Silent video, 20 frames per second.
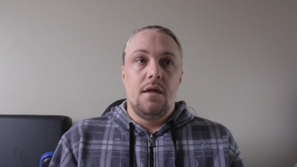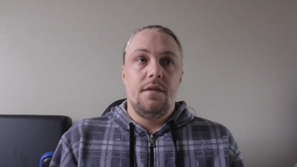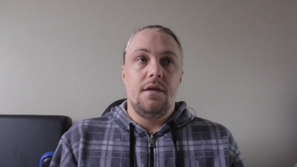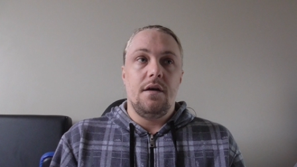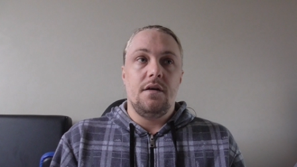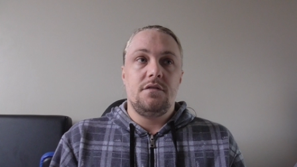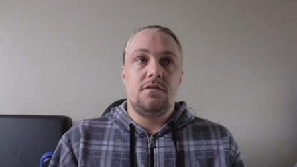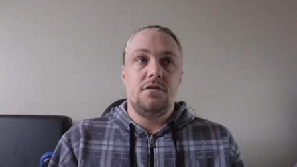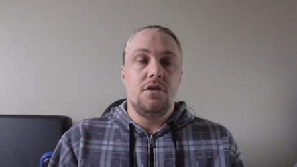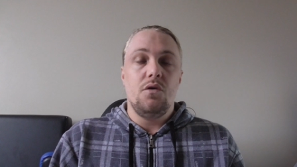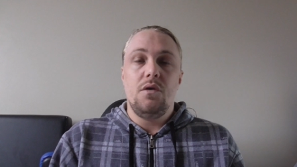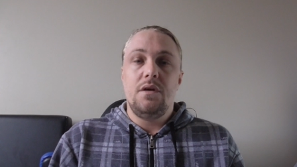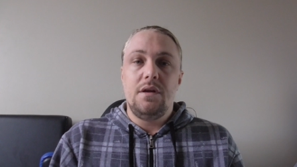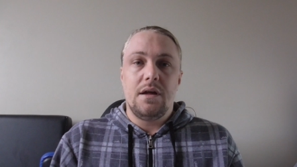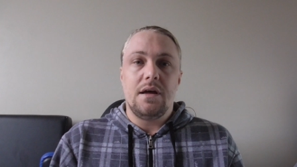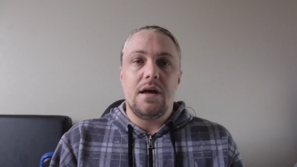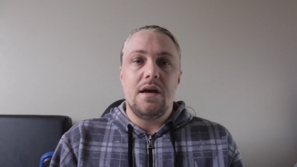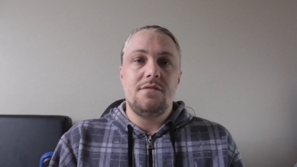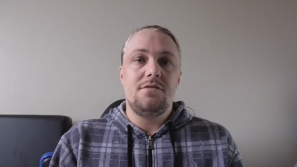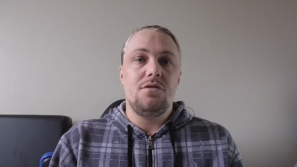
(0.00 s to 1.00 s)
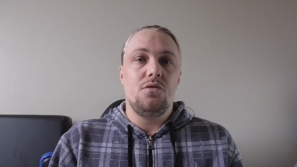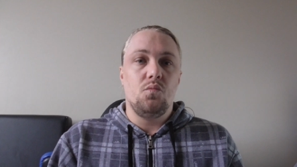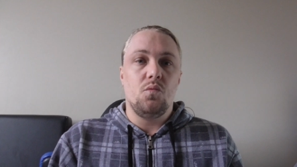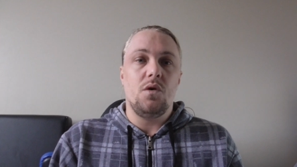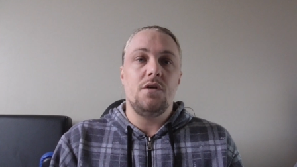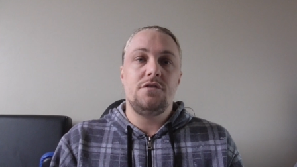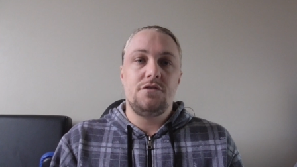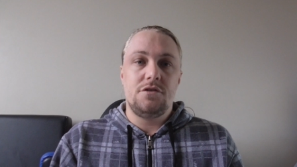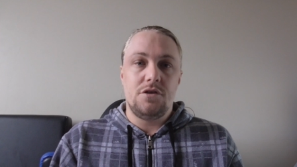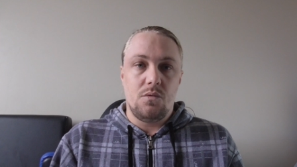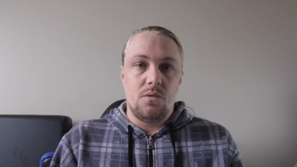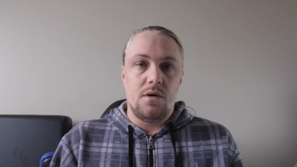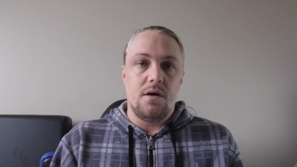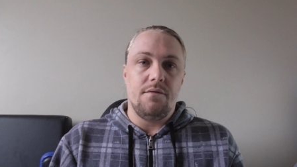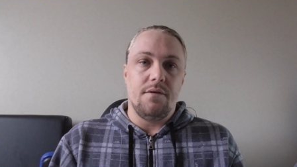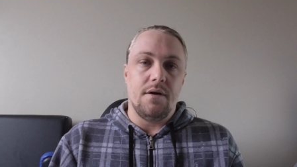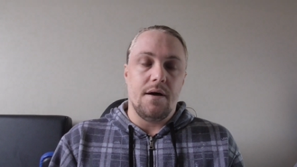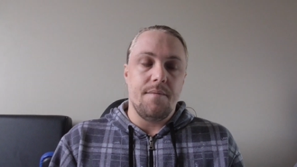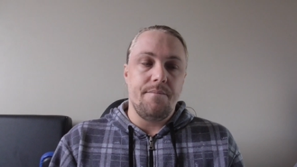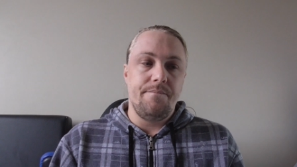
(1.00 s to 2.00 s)
There's no indication
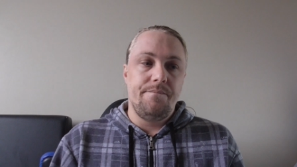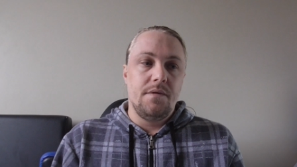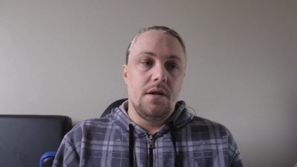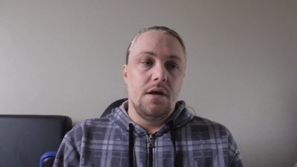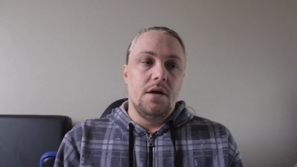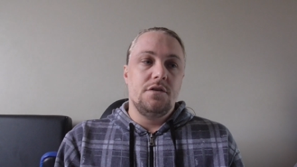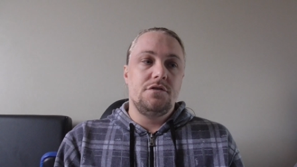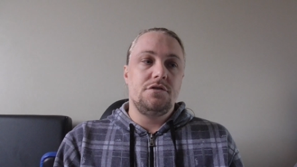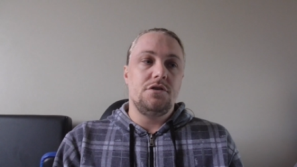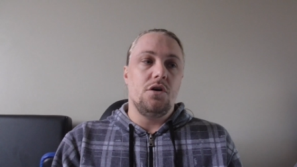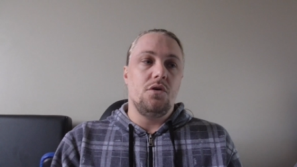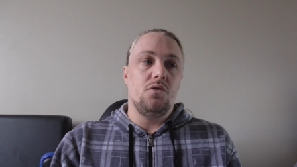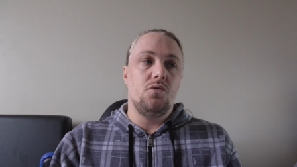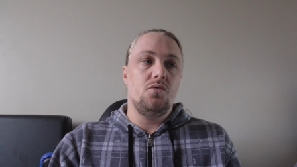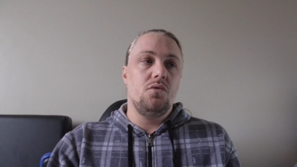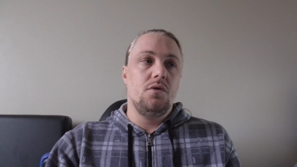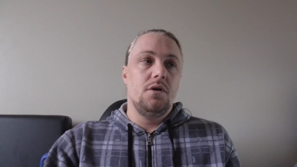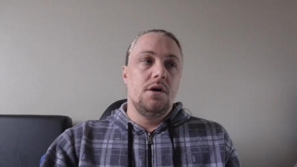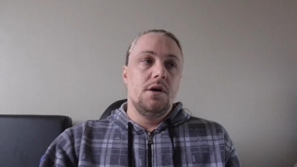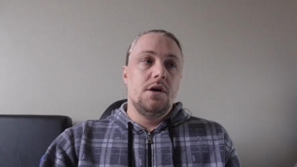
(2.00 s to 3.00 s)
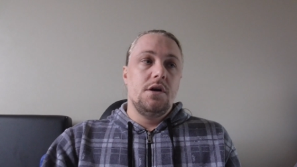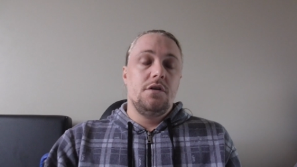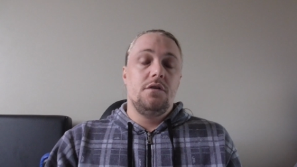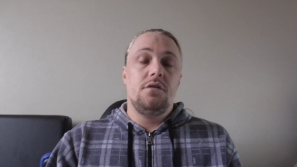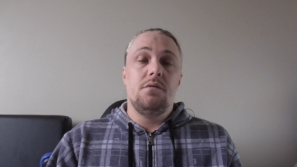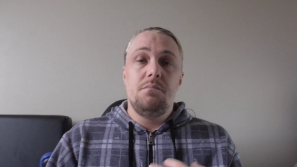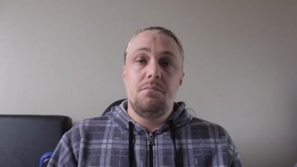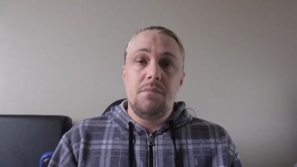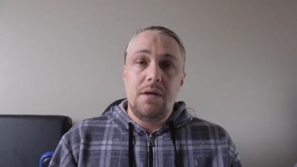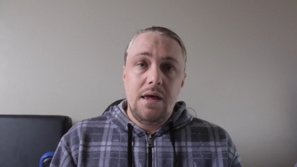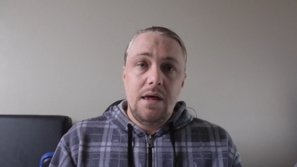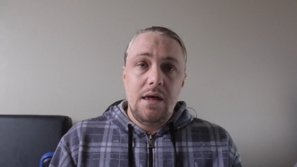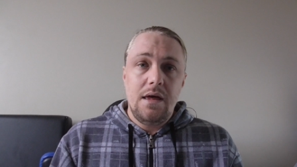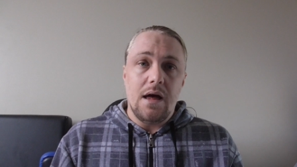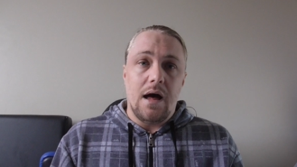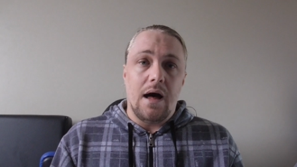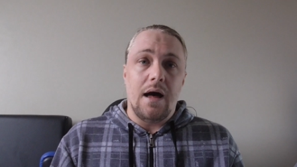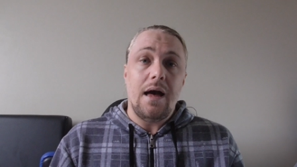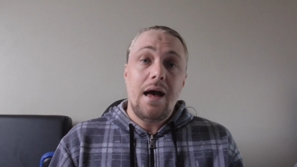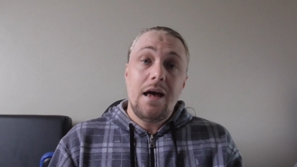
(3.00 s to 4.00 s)
whatsoever. So to
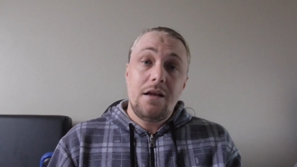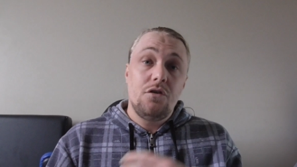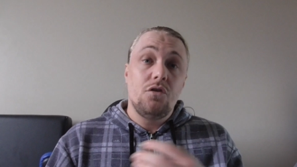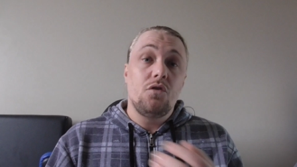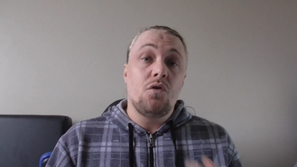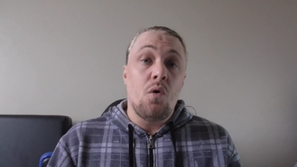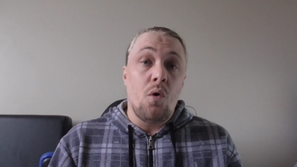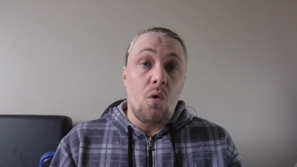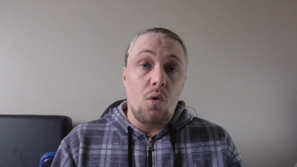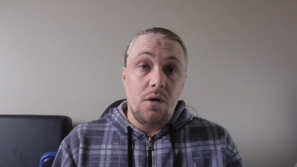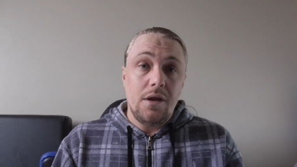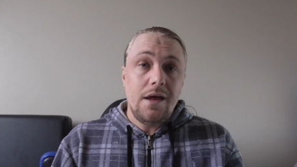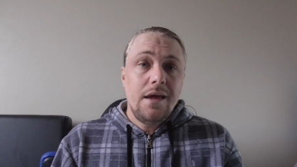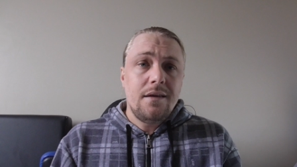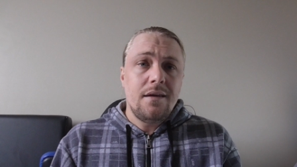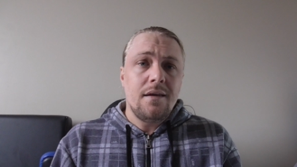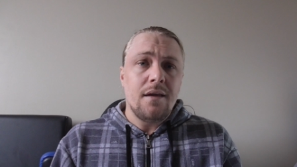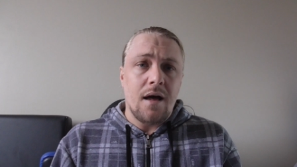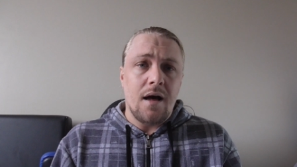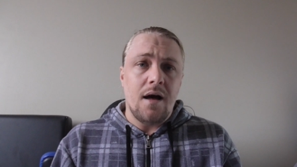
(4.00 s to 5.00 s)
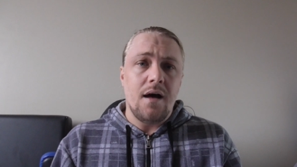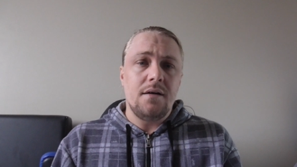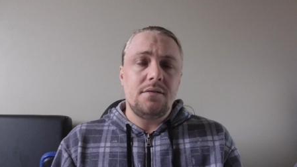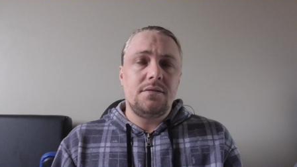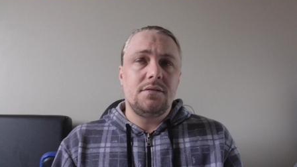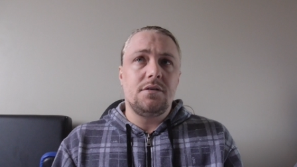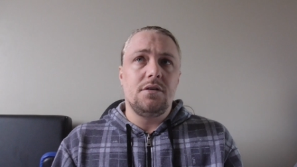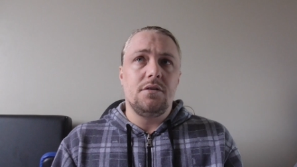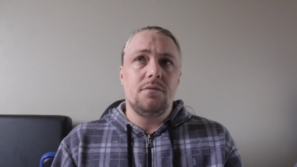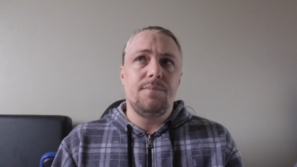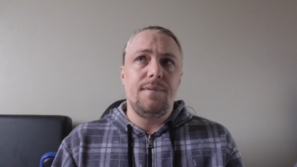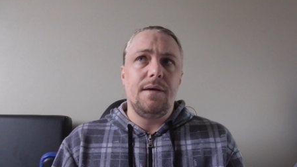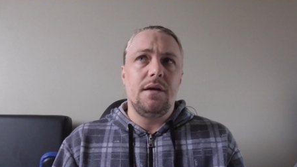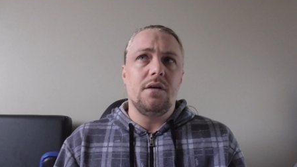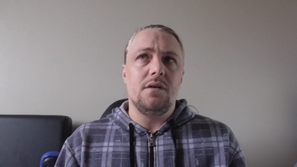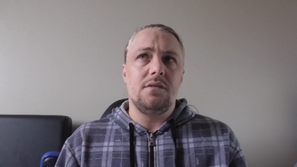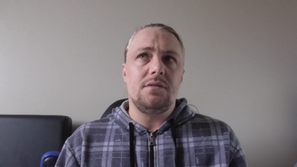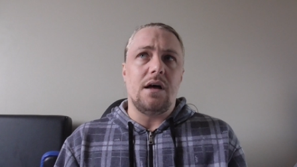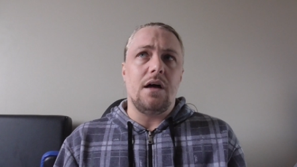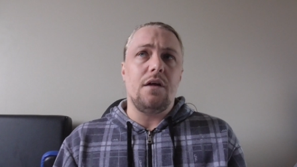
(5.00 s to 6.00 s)
me, I had to call in and ask,
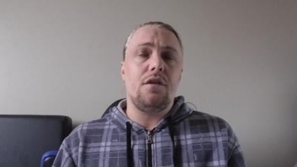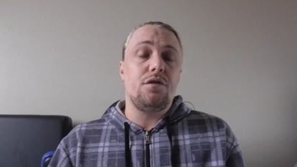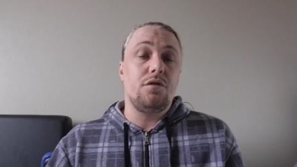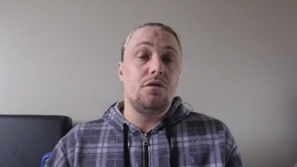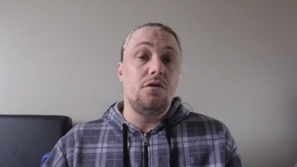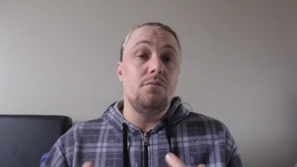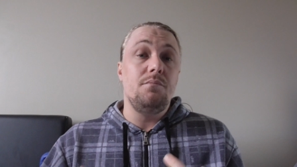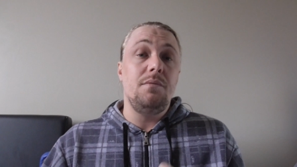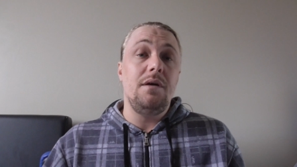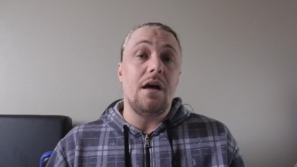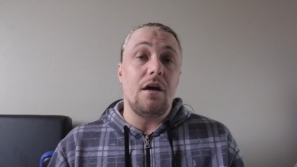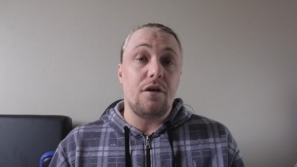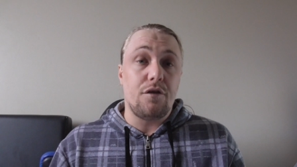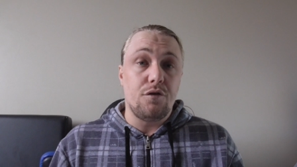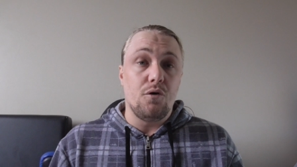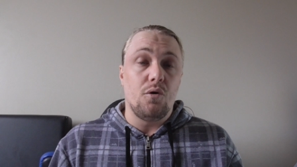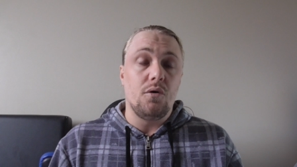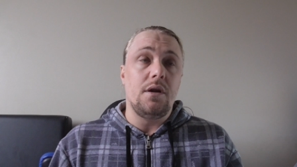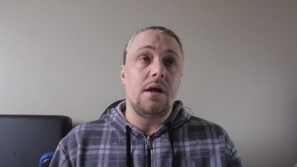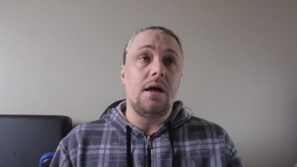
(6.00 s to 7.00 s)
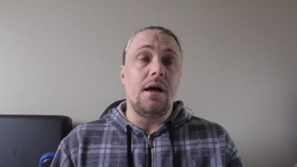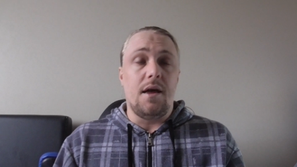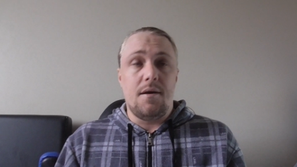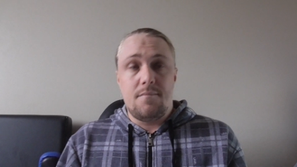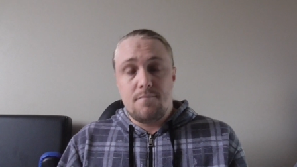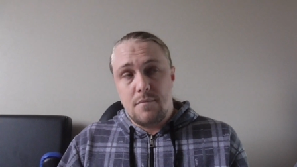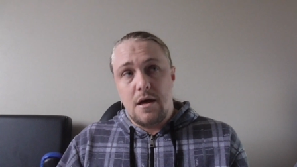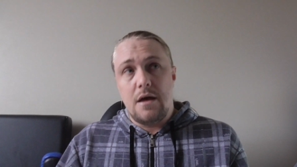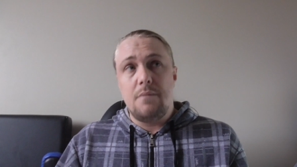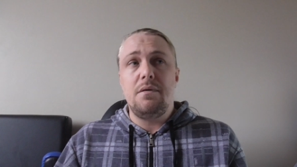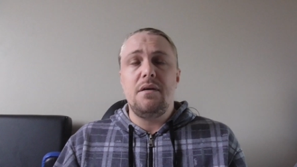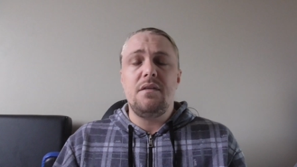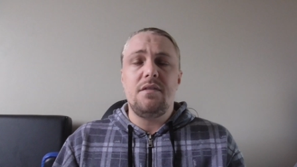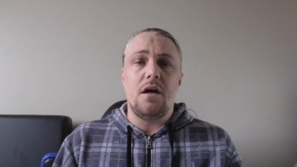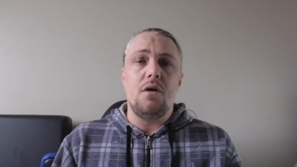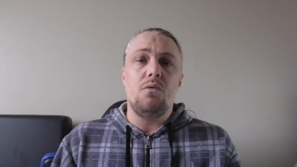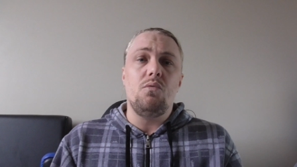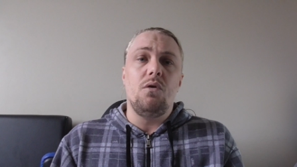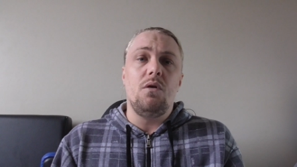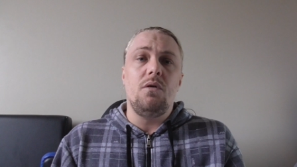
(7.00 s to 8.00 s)
because I thought, hey, maybe
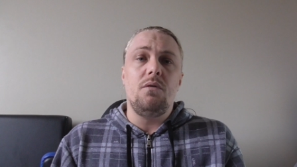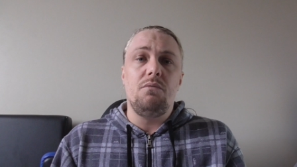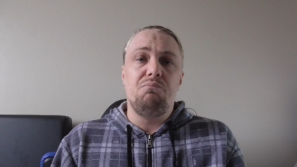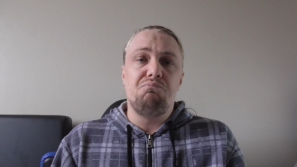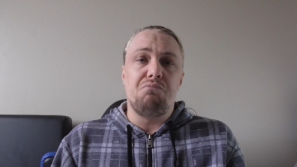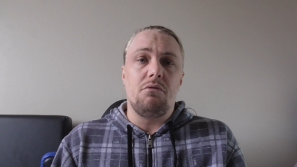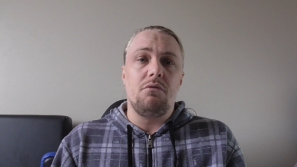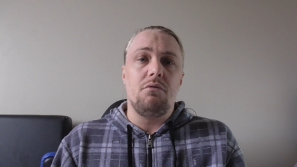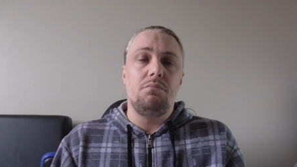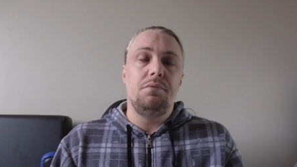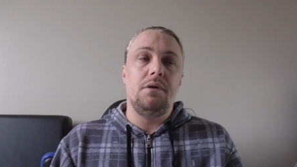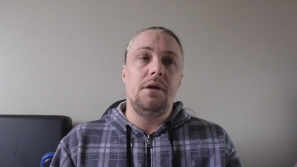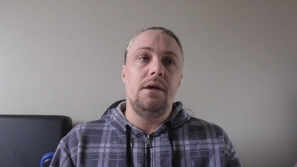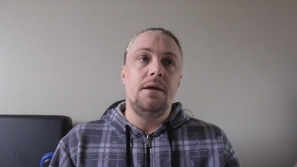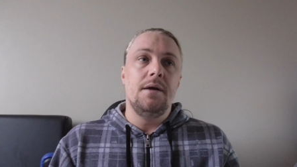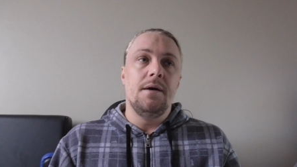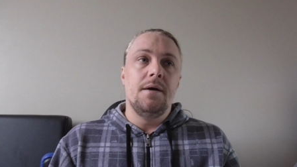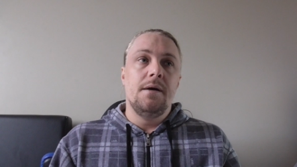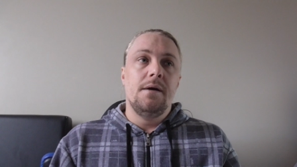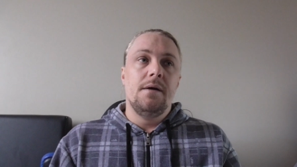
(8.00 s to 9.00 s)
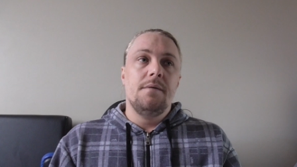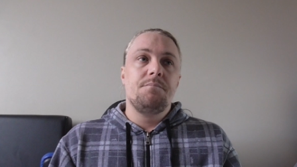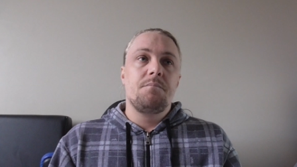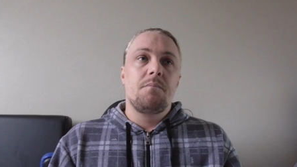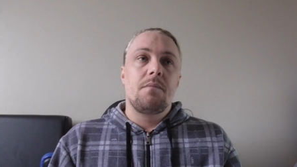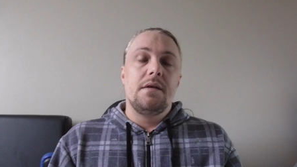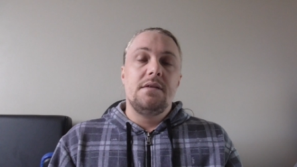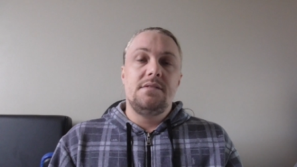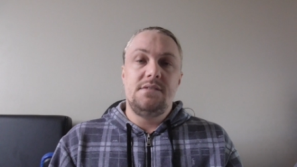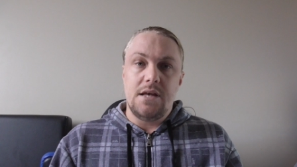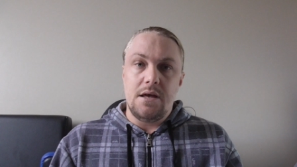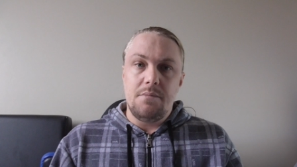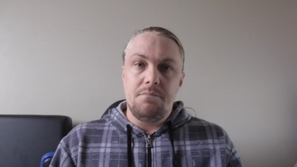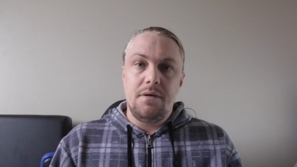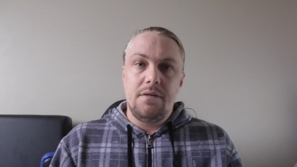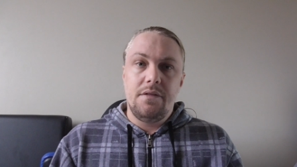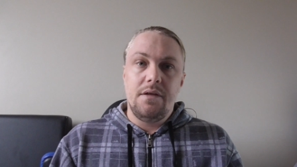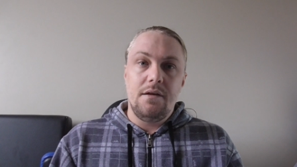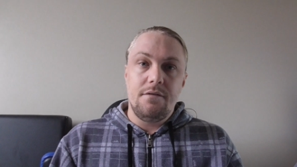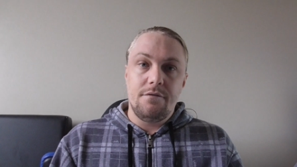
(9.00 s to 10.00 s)
they will probably send
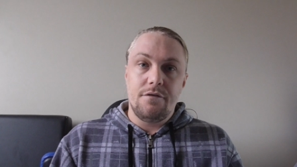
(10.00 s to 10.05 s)
me the